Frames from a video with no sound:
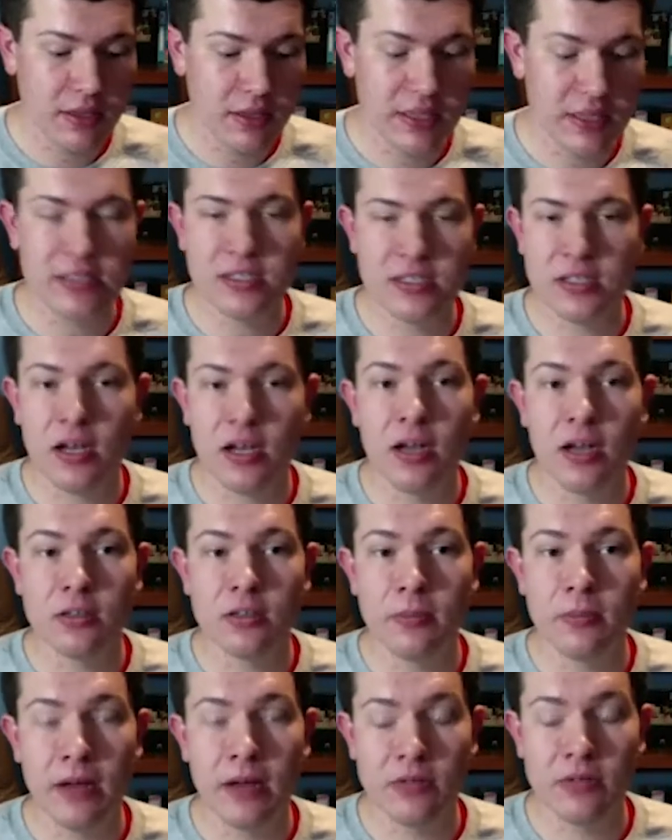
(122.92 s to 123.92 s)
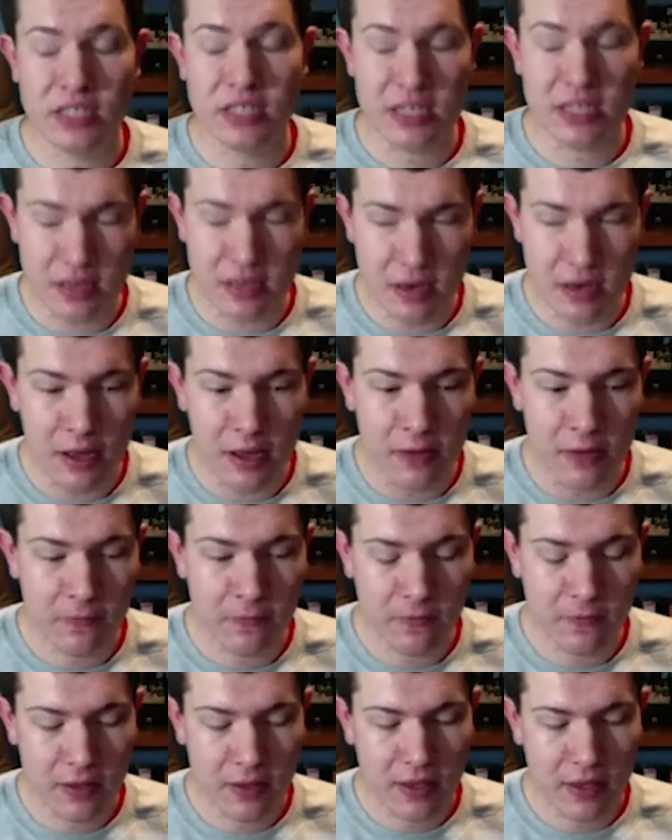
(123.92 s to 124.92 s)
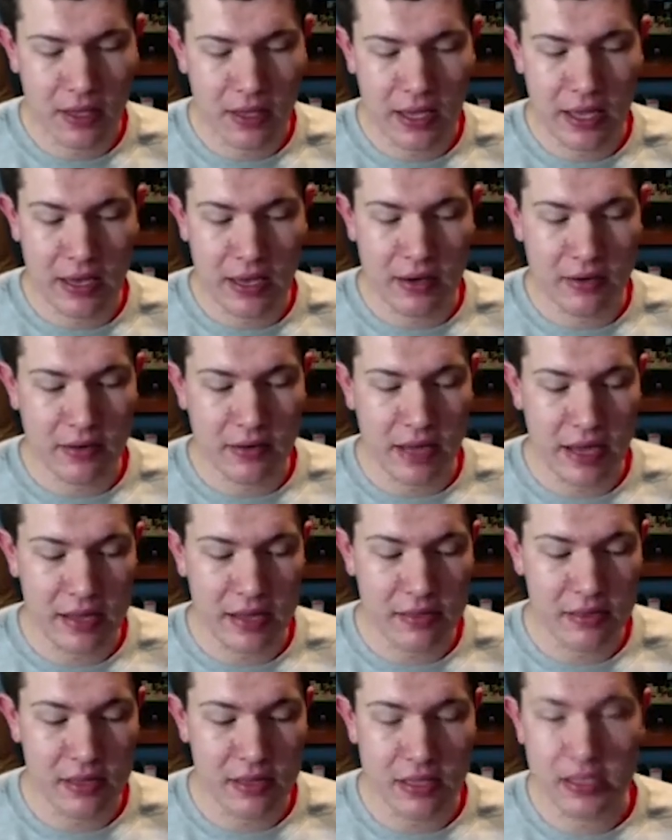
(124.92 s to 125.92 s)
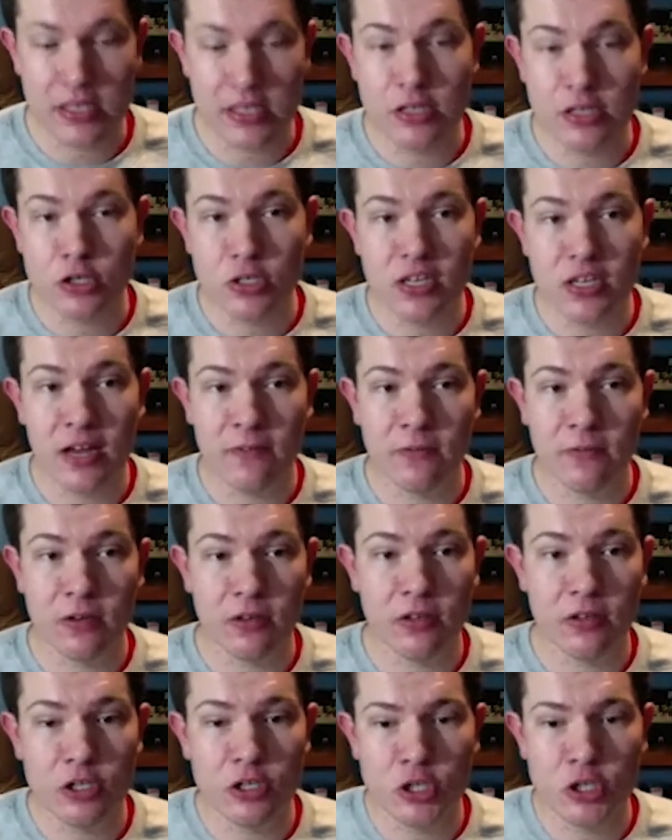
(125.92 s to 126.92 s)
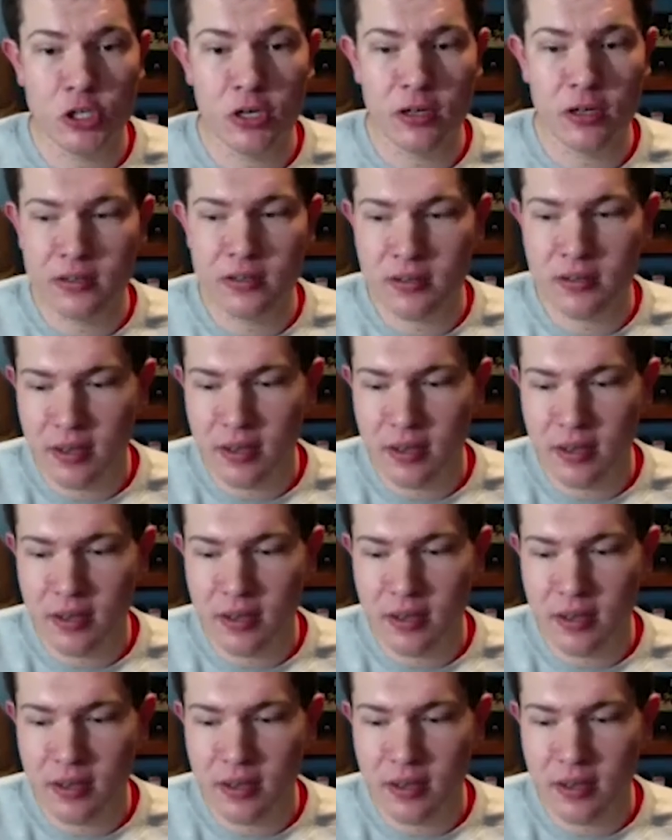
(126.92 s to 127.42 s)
gets talked about enough, and I think he definitely should.